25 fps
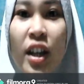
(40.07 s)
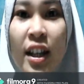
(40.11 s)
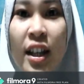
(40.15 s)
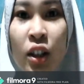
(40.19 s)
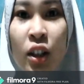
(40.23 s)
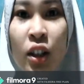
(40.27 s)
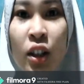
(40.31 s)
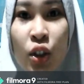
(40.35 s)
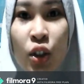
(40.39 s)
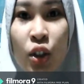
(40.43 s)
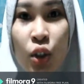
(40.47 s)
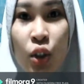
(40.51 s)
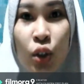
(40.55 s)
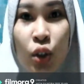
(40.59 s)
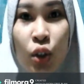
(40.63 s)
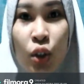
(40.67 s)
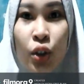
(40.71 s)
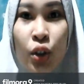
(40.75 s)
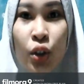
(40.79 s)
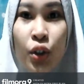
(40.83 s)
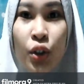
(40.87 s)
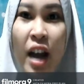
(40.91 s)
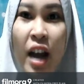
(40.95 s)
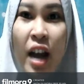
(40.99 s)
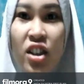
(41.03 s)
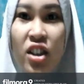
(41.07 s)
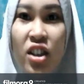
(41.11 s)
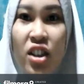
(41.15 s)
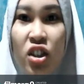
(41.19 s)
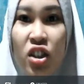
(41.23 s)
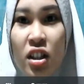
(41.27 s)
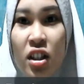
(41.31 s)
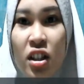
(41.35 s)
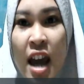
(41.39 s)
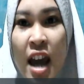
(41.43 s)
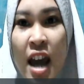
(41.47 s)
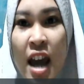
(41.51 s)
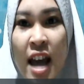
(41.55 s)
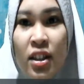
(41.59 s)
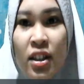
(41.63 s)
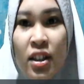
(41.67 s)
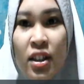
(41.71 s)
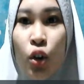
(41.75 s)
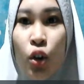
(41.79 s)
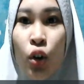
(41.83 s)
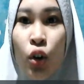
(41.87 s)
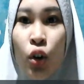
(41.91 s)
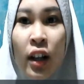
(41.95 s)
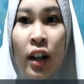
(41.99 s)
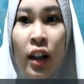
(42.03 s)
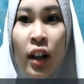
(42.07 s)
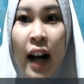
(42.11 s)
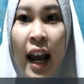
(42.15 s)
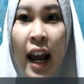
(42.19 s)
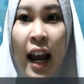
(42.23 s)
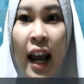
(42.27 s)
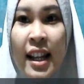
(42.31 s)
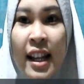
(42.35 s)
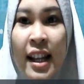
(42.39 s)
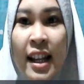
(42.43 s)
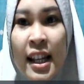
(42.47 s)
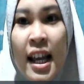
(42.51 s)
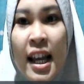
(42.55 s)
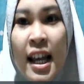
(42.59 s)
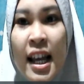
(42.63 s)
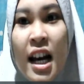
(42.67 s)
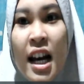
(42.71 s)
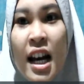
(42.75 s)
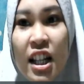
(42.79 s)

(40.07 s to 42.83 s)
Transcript: into that ruler and